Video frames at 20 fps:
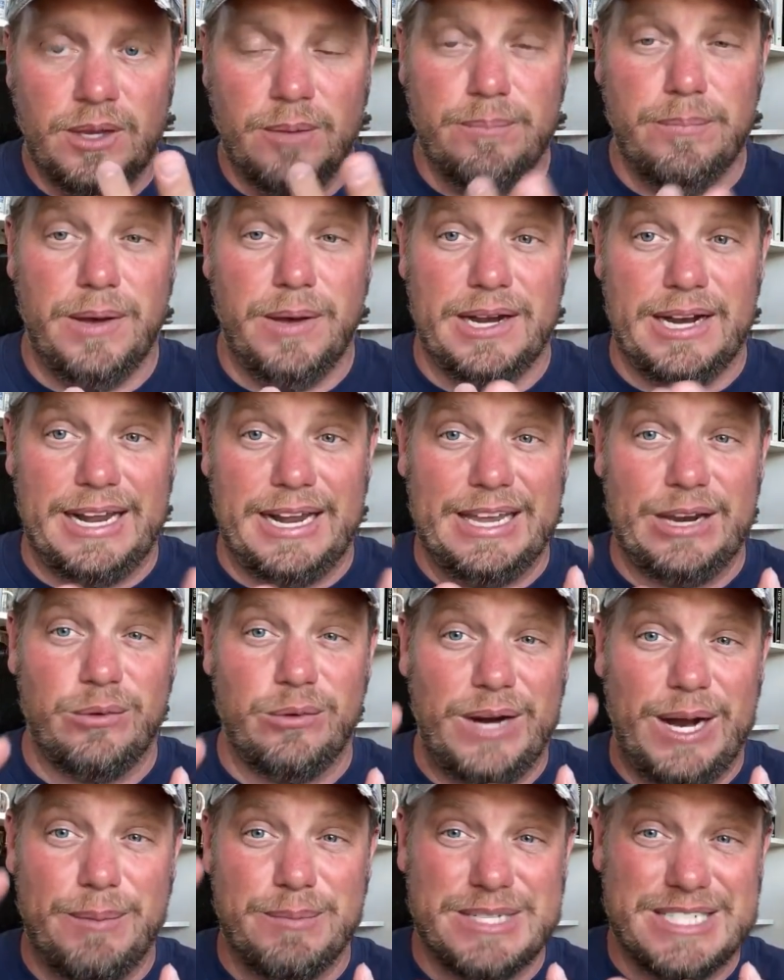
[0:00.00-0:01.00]
But I like
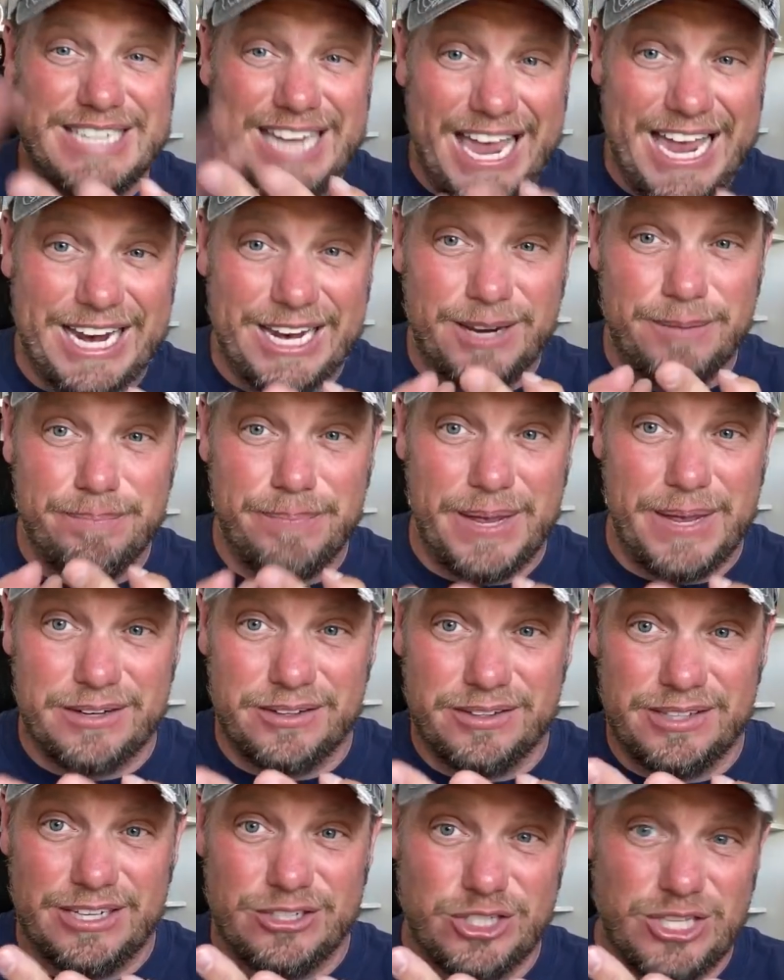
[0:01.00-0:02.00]
Ram's tech better
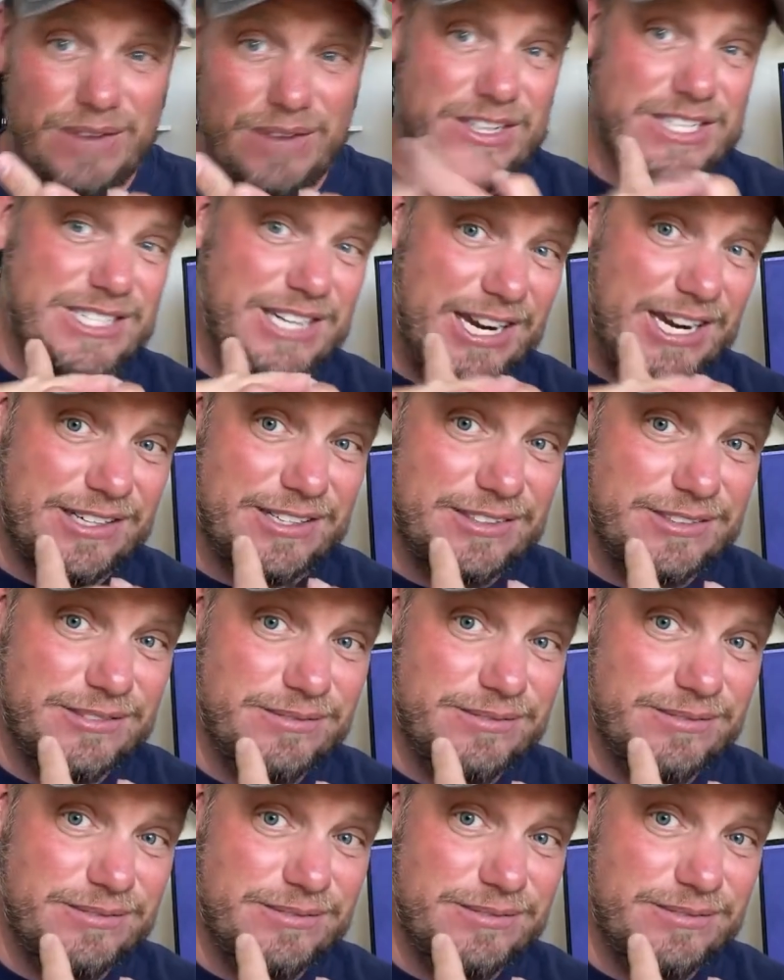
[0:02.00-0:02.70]
than Chevy's tech.